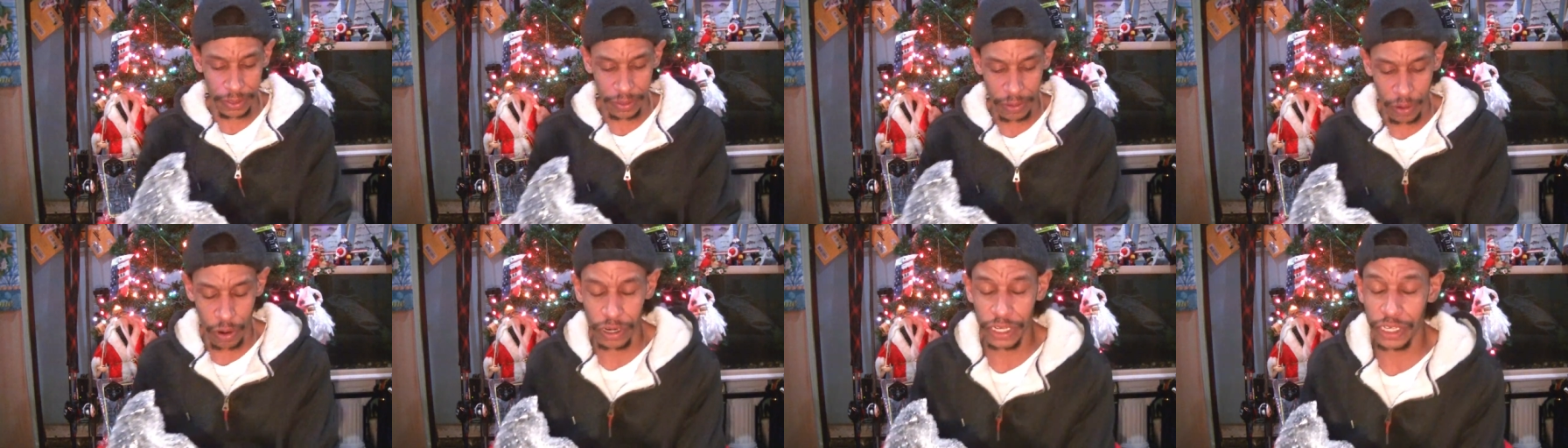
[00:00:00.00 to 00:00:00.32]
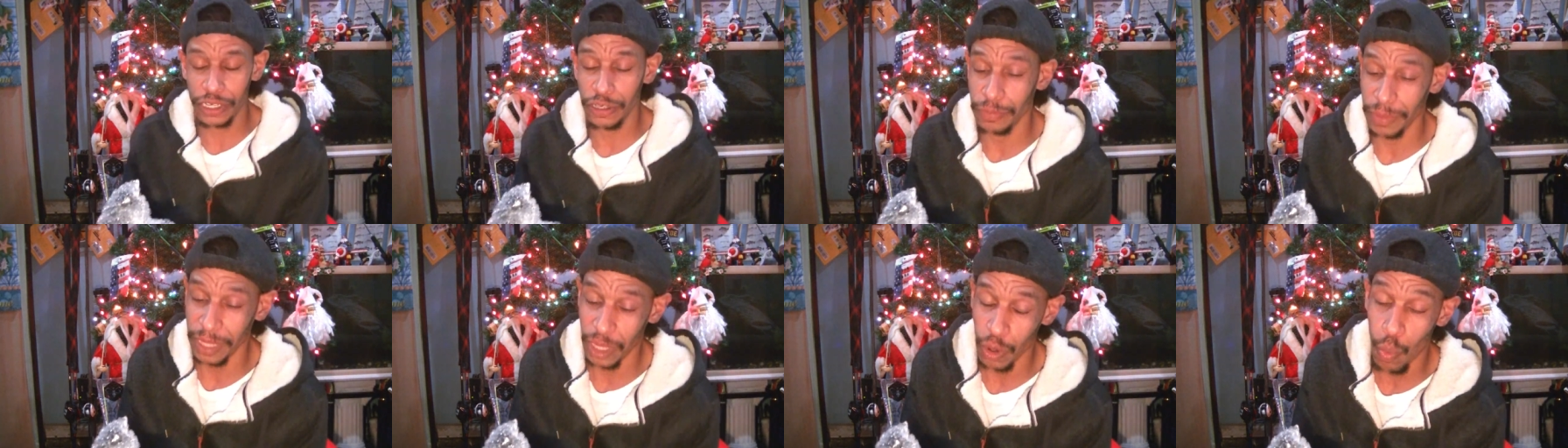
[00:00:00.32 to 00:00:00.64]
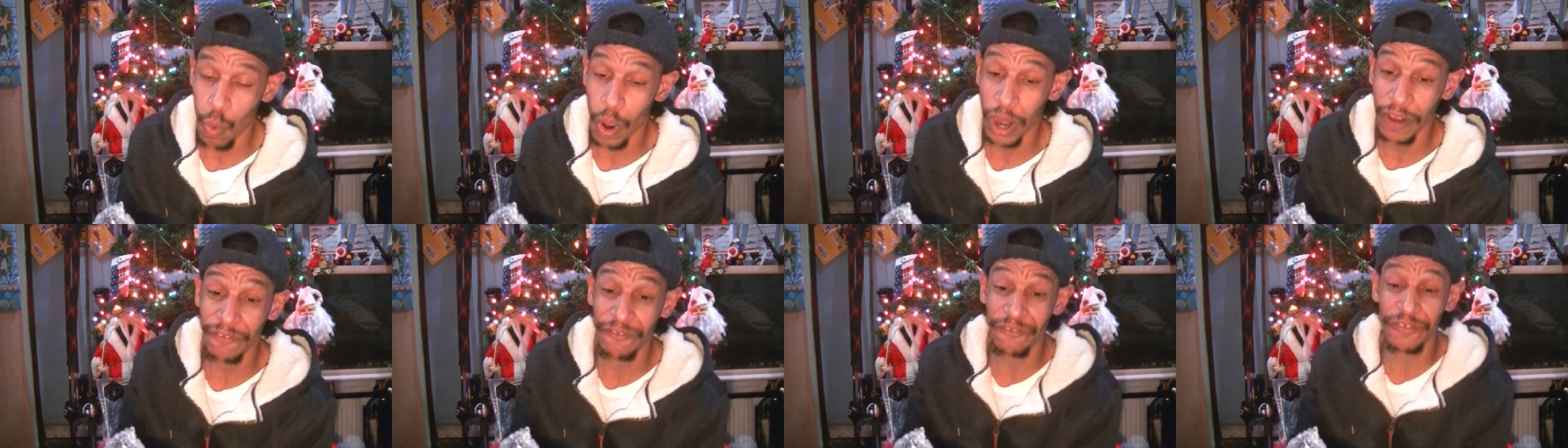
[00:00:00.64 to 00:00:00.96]
or excuse me, the
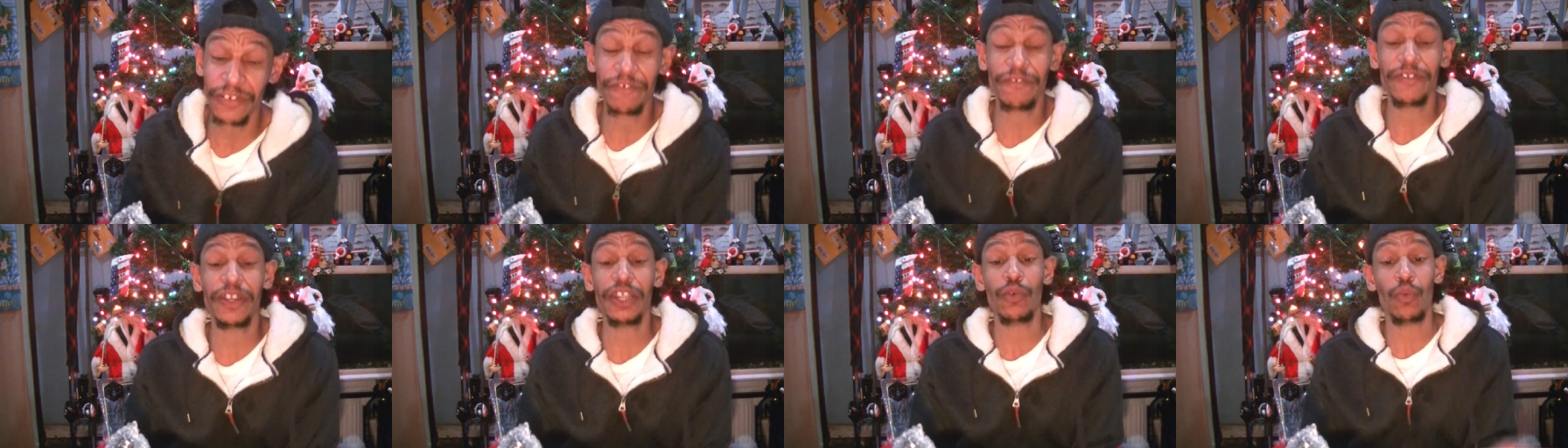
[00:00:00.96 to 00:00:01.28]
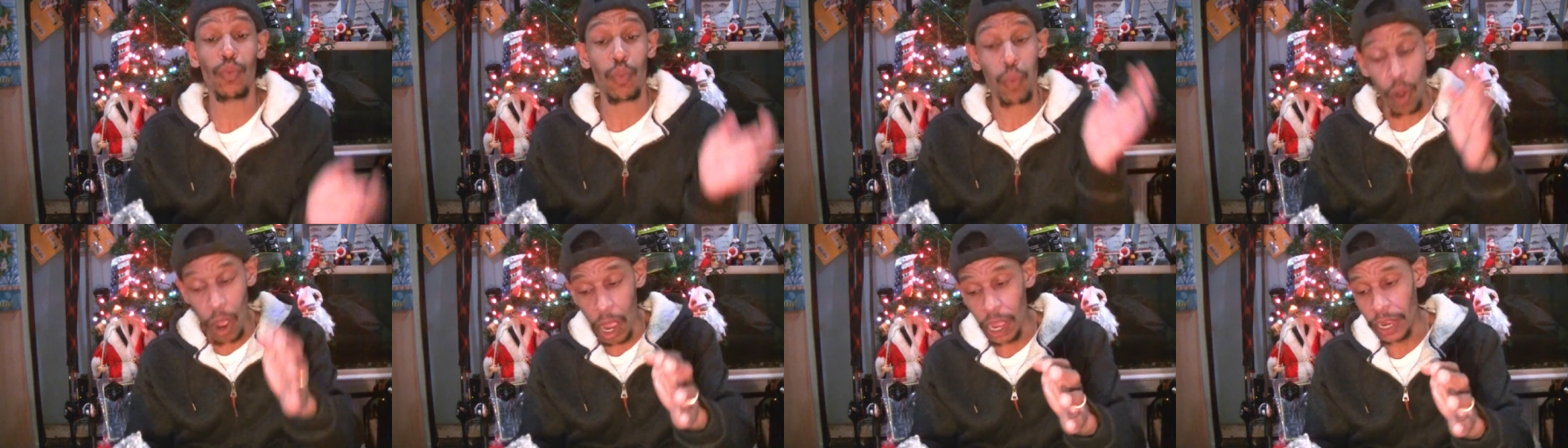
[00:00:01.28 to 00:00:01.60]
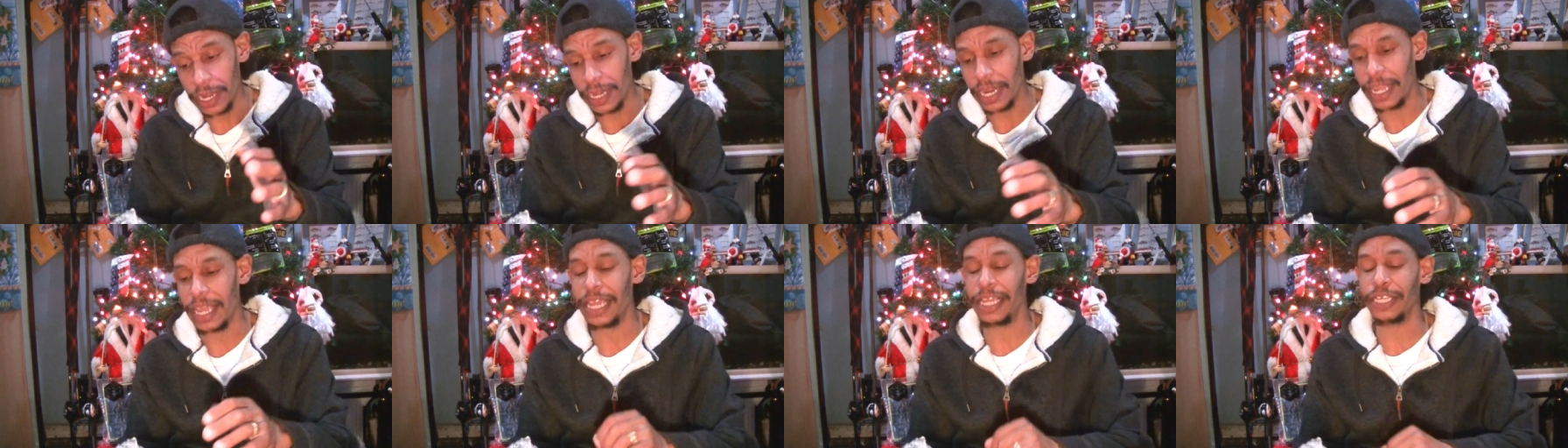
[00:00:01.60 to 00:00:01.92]

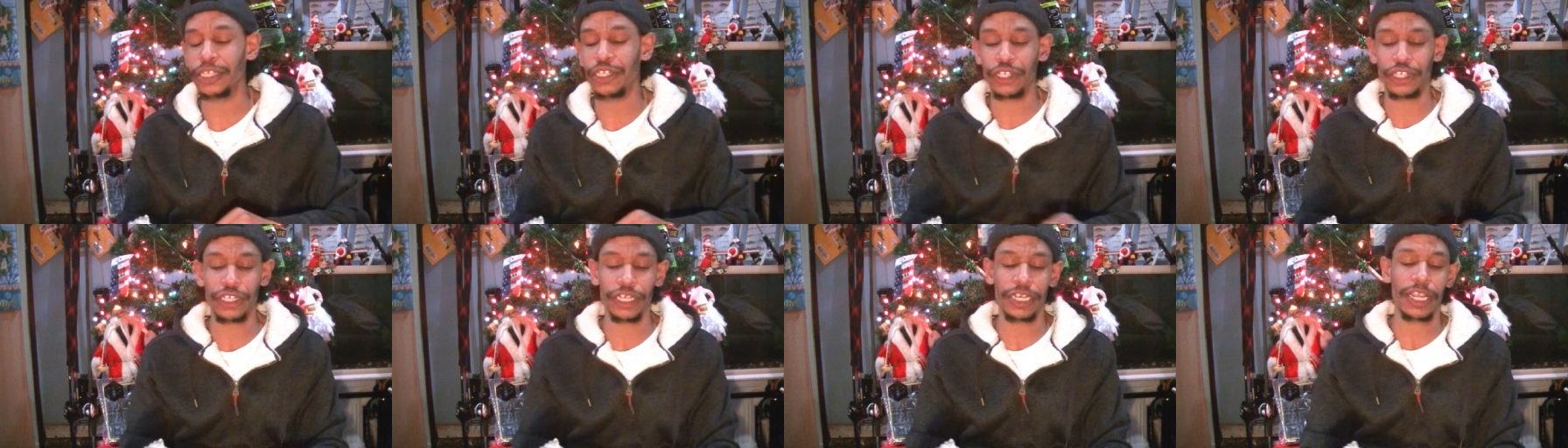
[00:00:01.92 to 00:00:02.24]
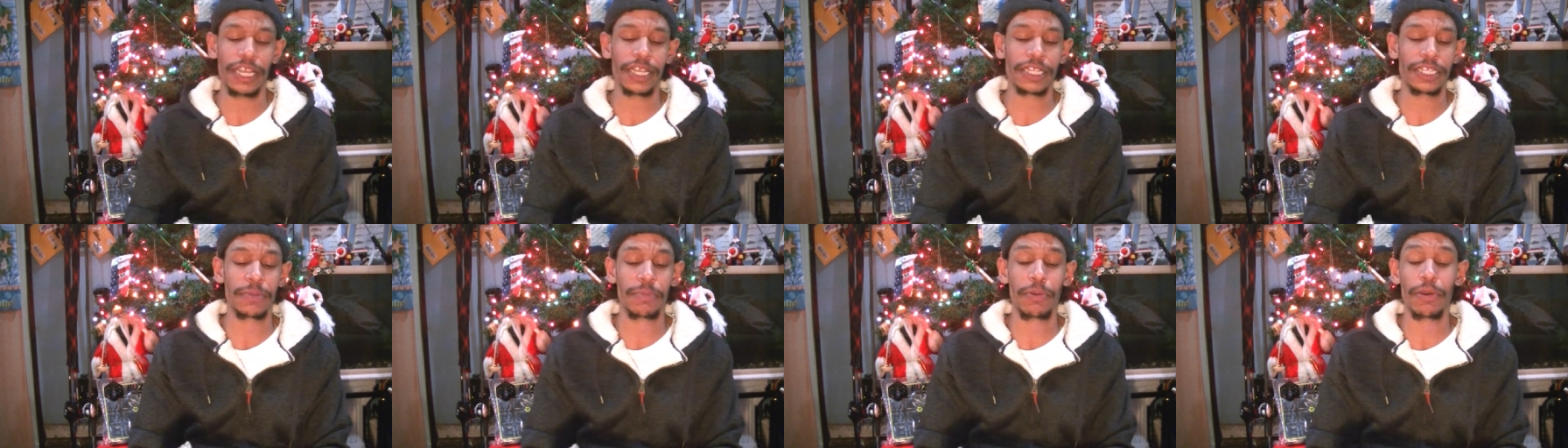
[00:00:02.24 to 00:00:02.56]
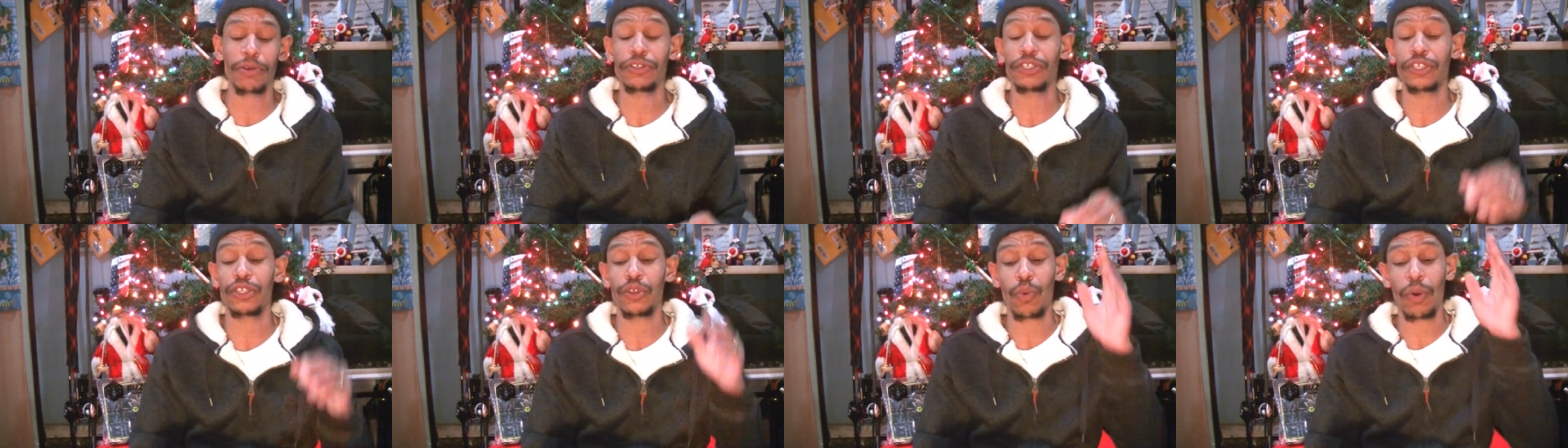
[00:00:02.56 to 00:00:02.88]
151 HG as
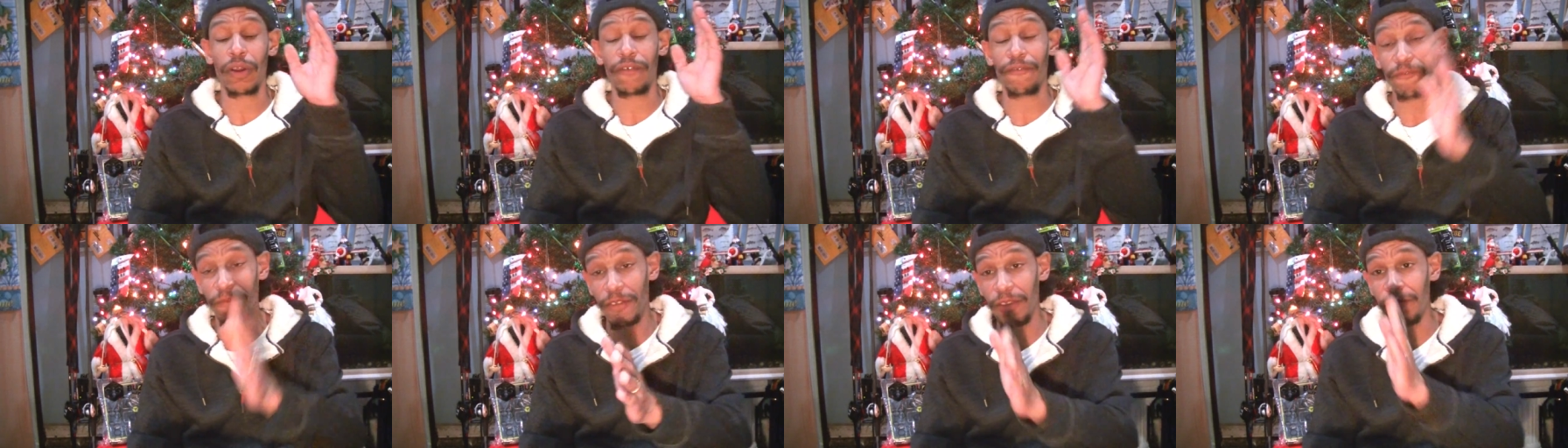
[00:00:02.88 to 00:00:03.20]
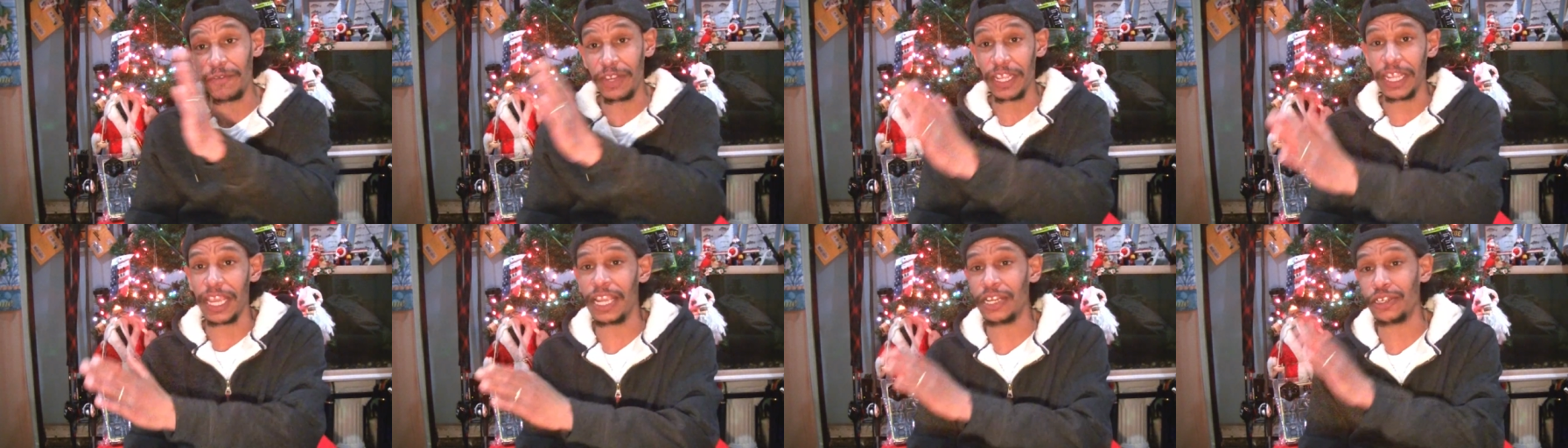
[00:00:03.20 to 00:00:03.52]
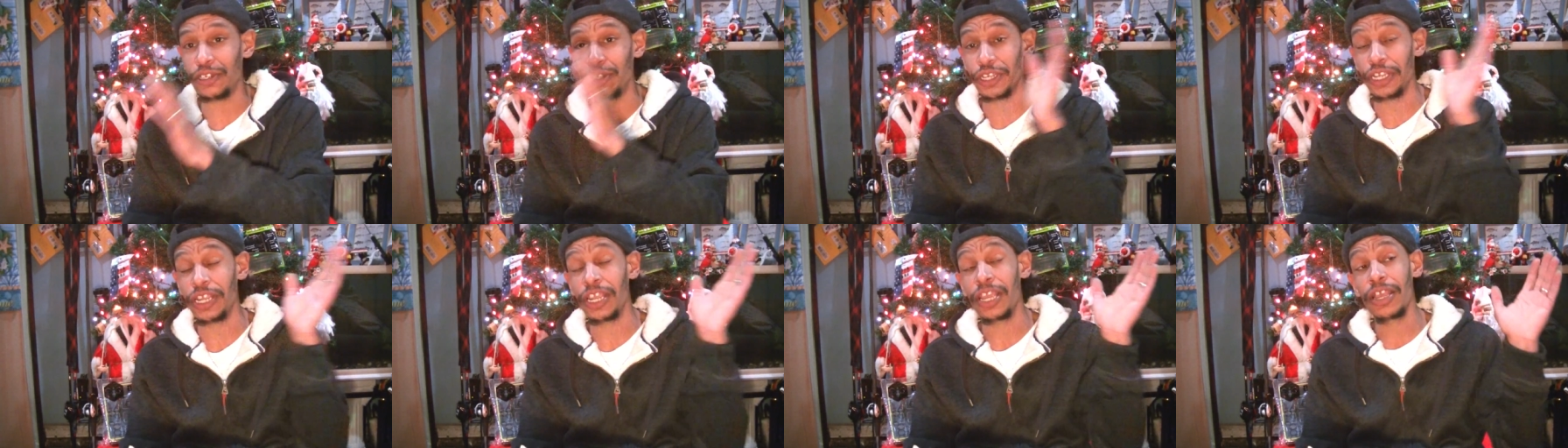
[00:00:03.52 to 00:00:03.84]
opposed to the 150
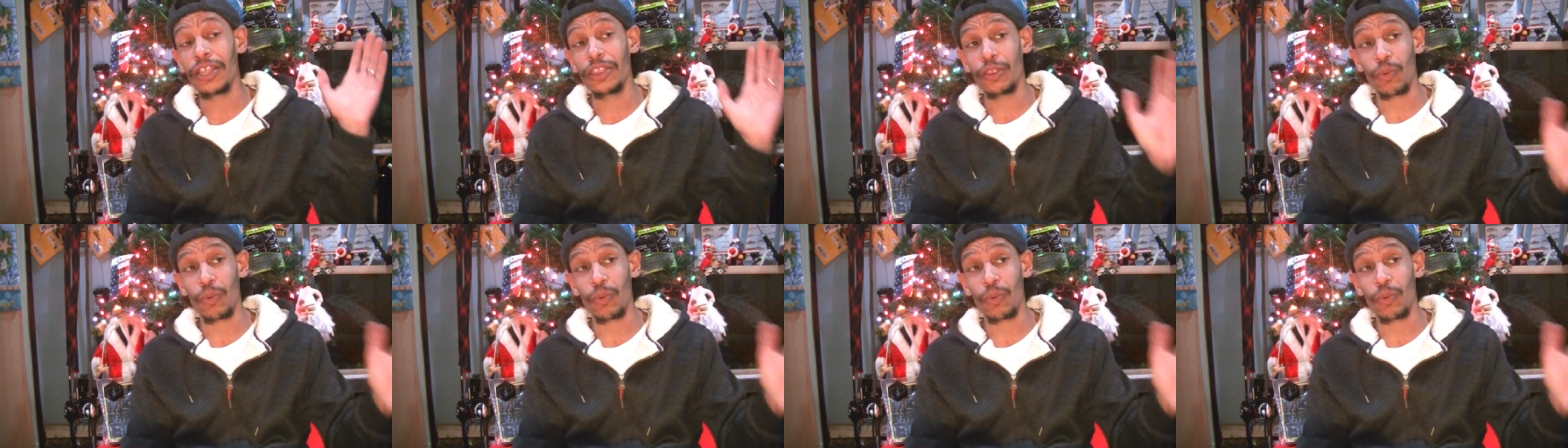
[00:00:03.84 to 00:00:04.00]
HG.